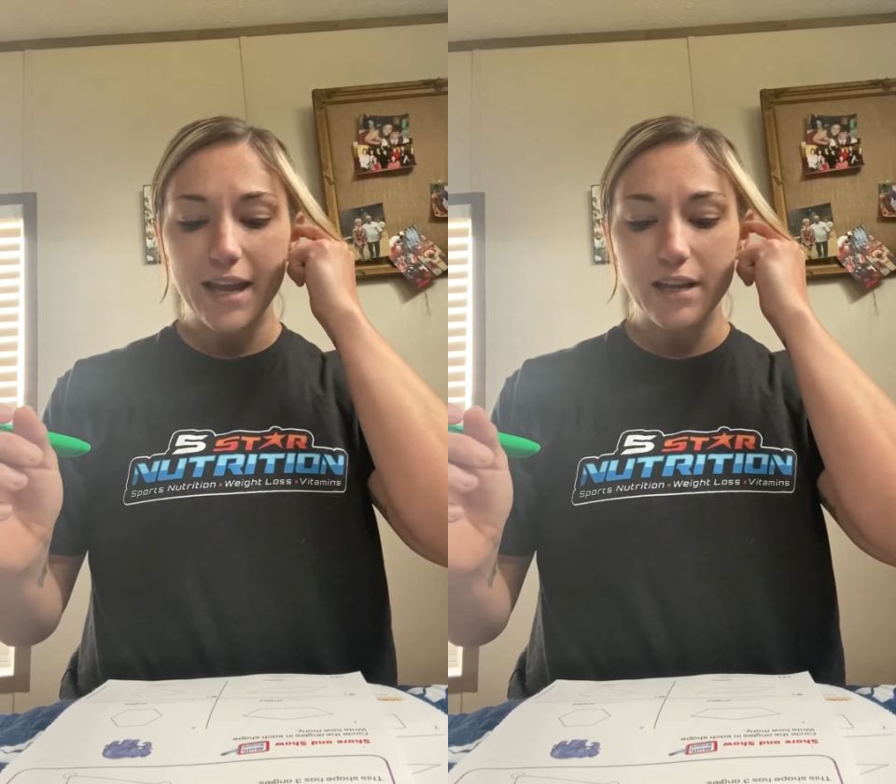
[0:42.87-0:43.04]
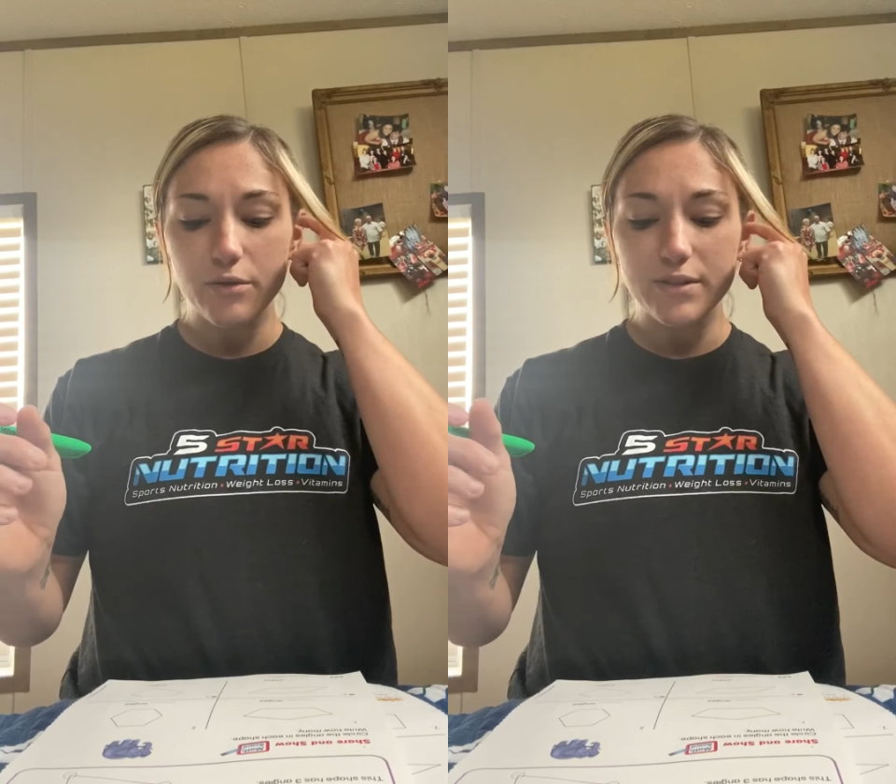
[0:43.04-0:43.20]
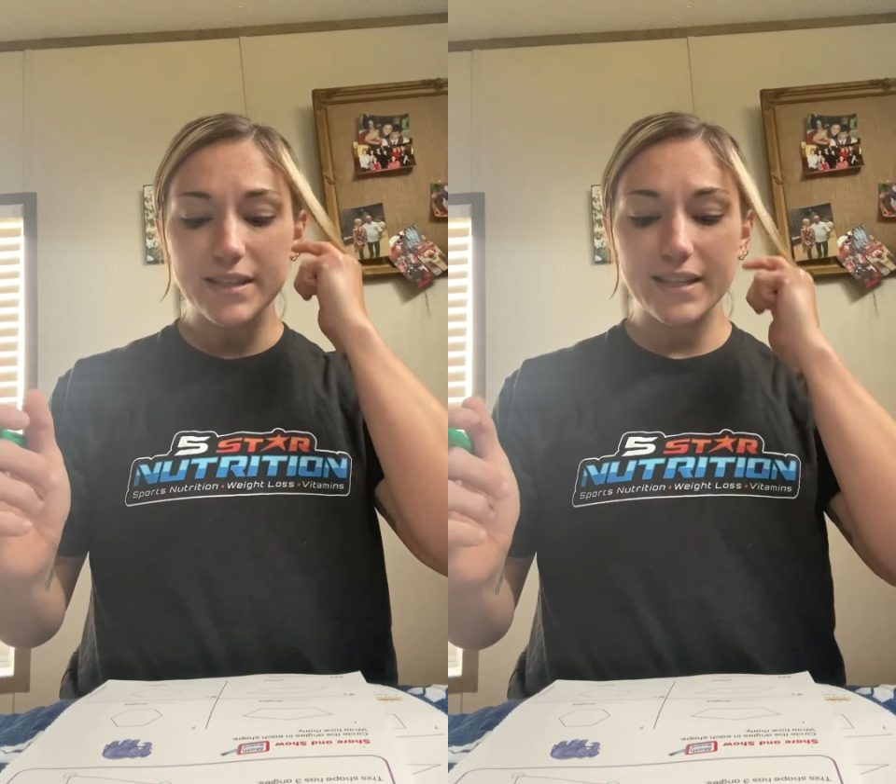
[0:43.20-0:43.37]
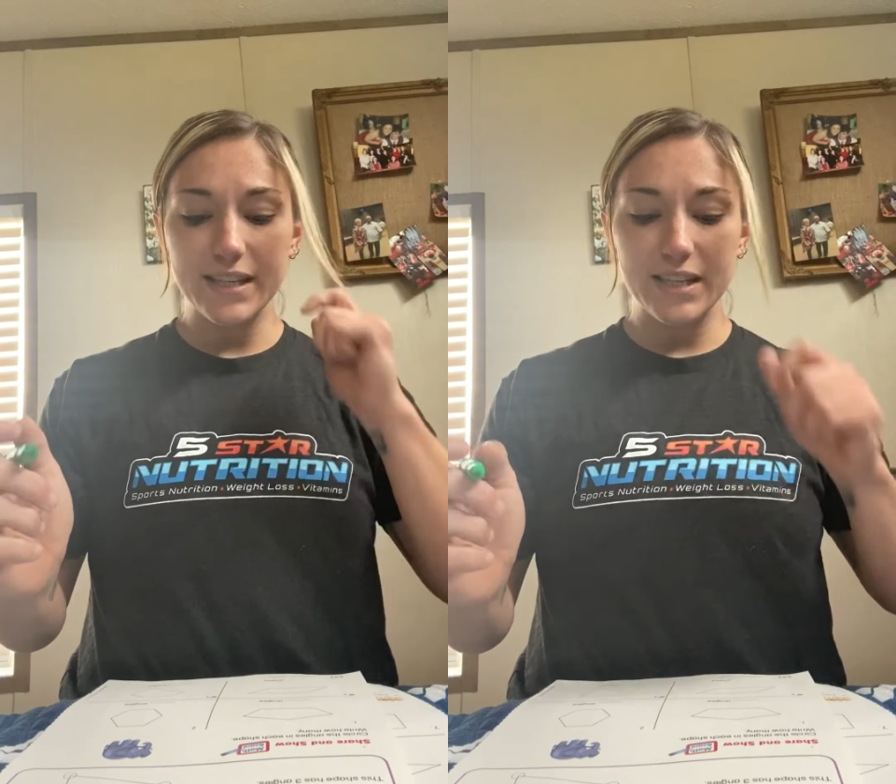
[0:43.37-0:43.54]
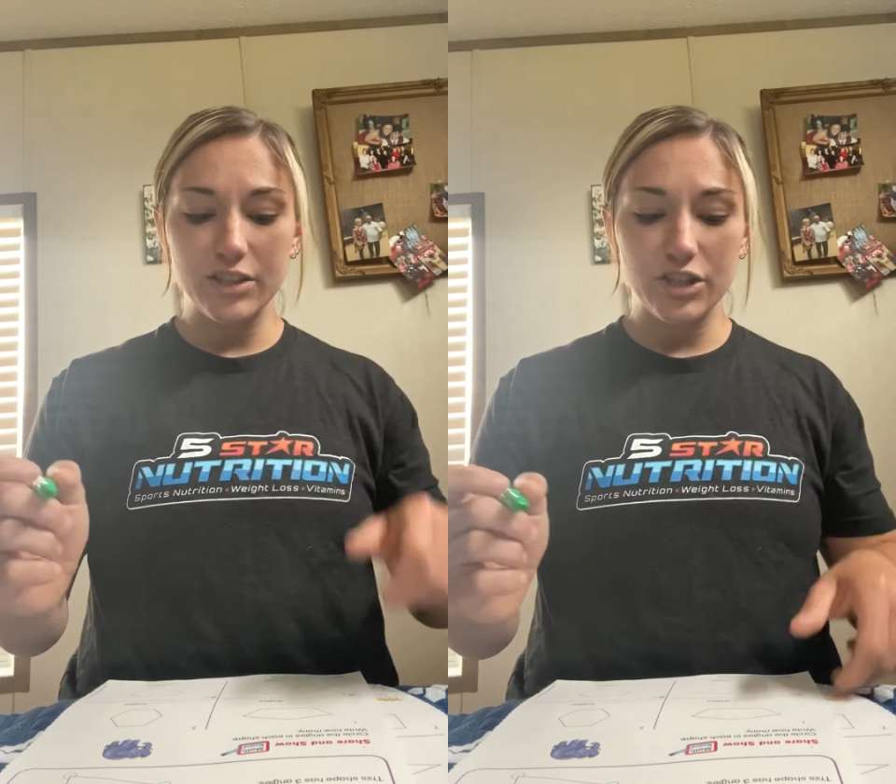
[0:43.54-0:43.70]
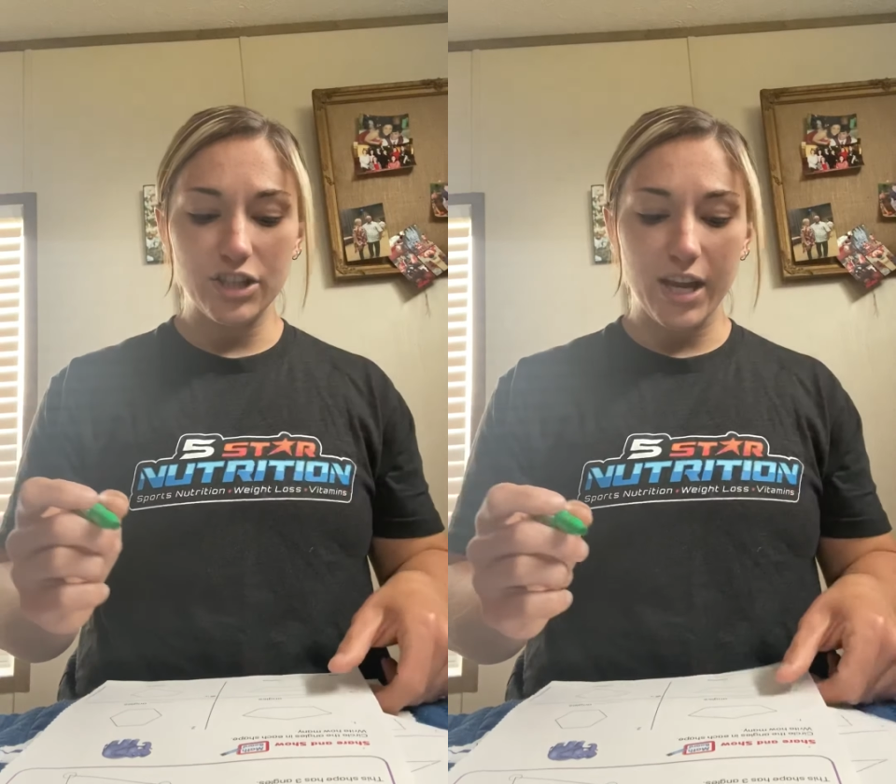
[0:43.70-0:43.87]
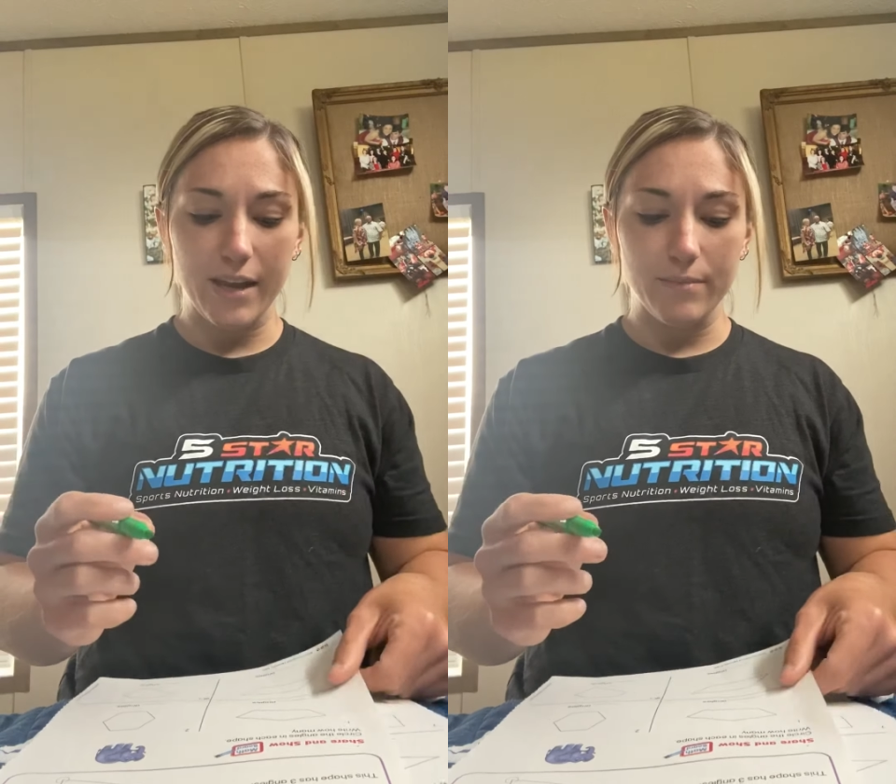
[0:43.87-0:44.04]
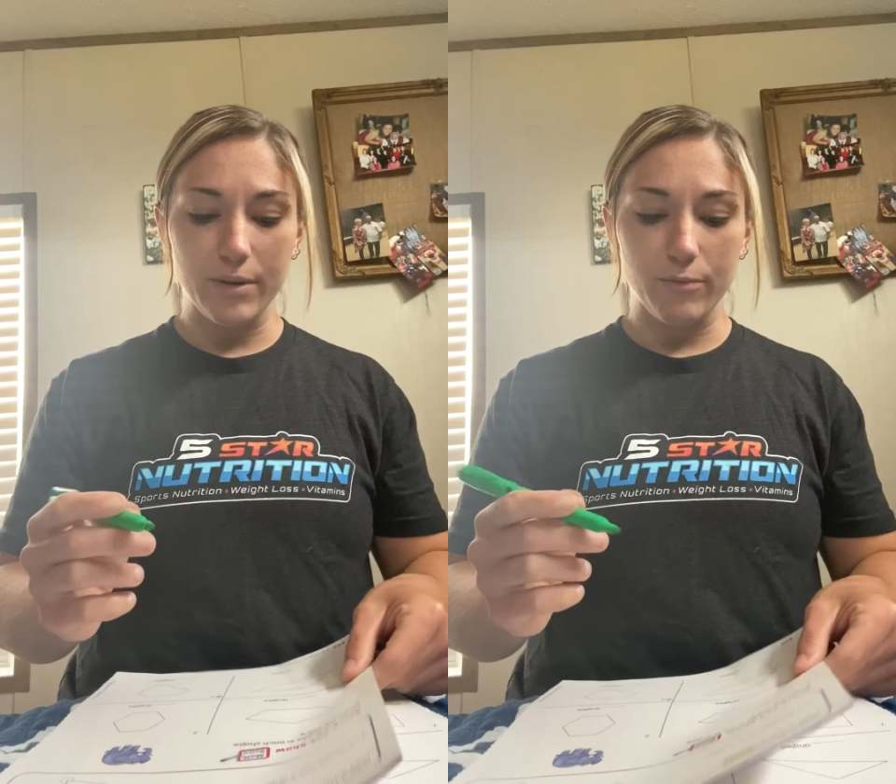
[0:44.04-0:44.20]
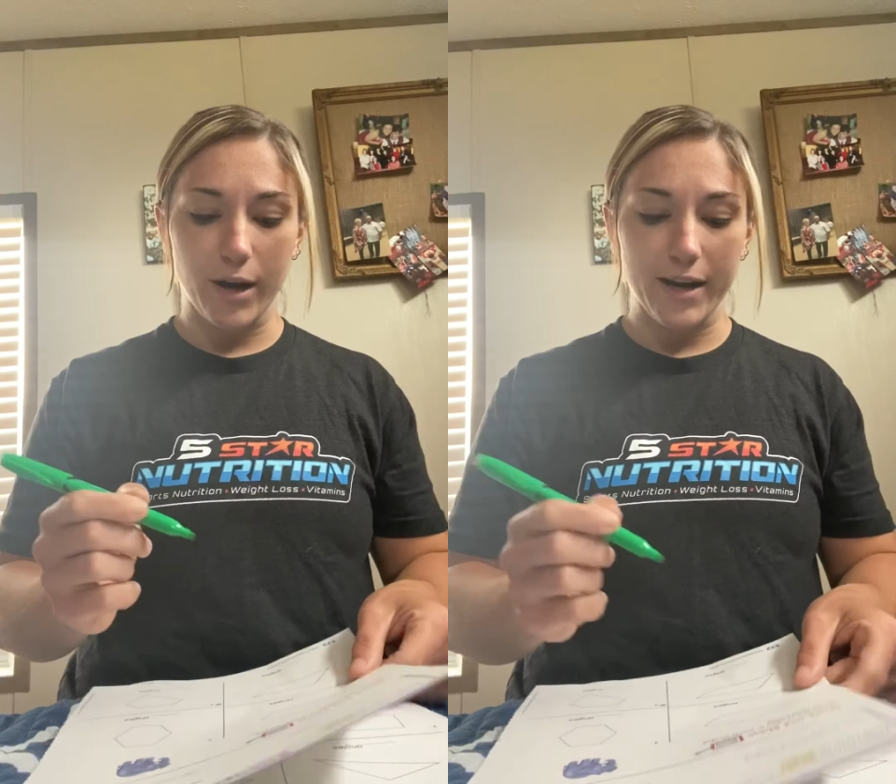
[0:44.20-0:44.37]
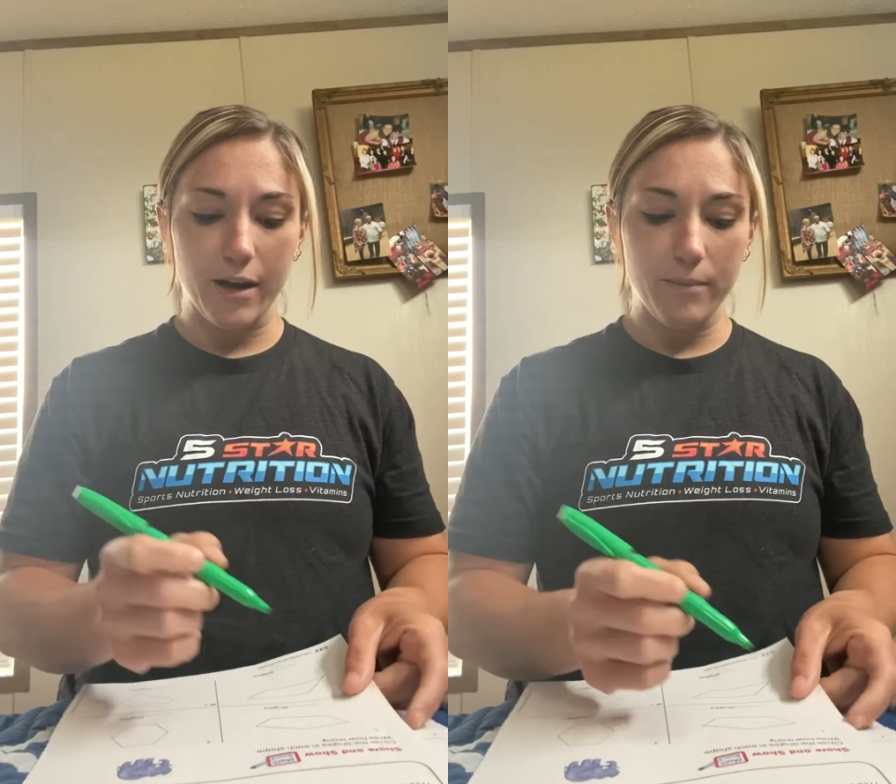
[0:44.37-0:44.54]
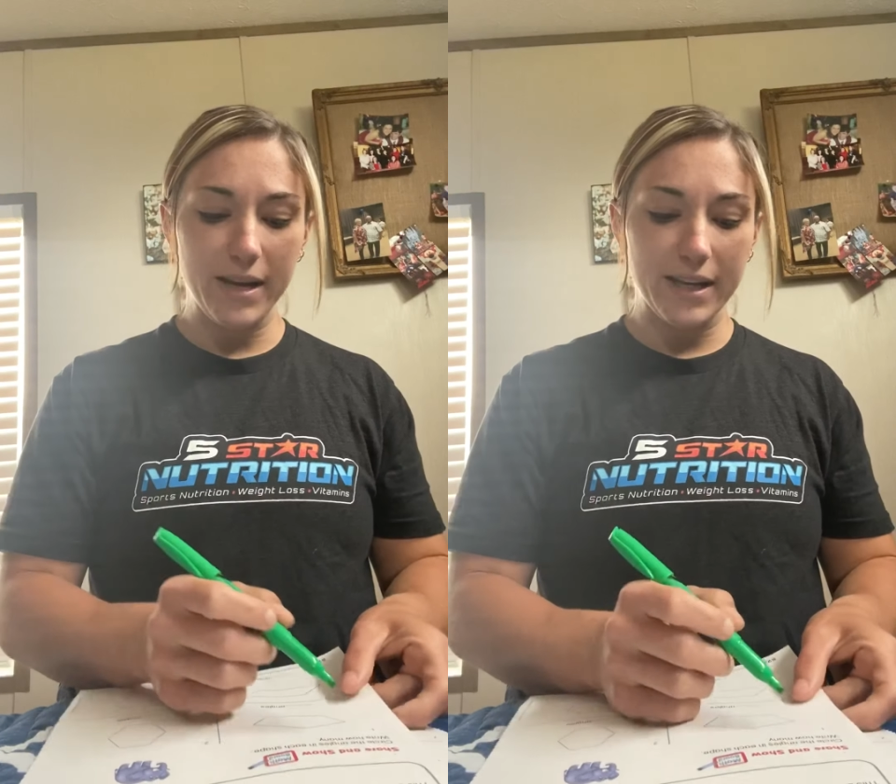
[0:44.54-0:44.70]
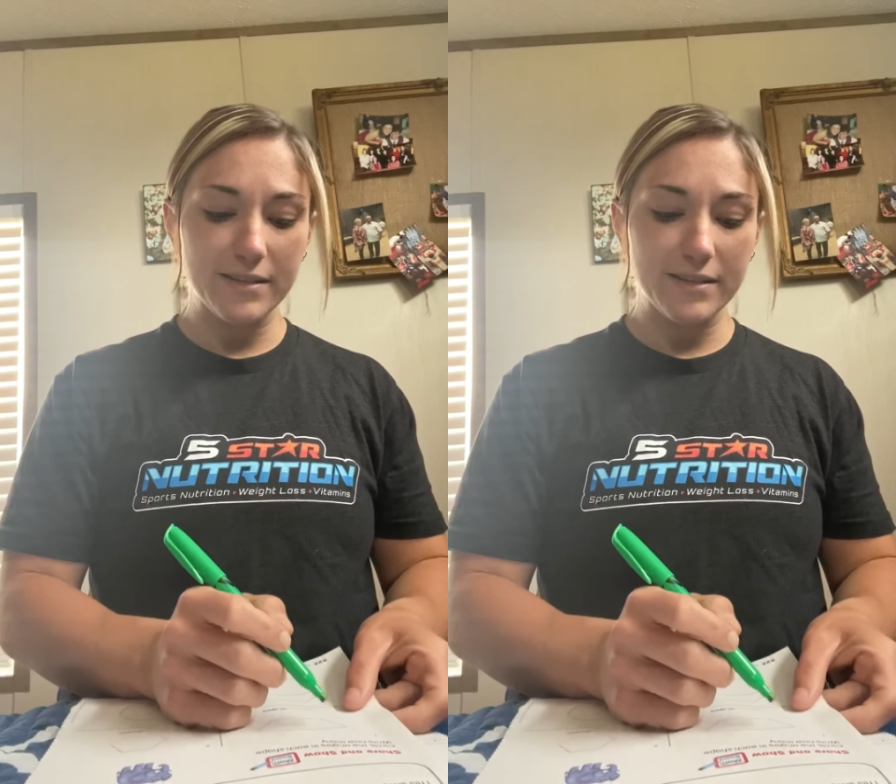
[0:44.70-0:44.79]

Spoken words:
angles in each shape and write how many.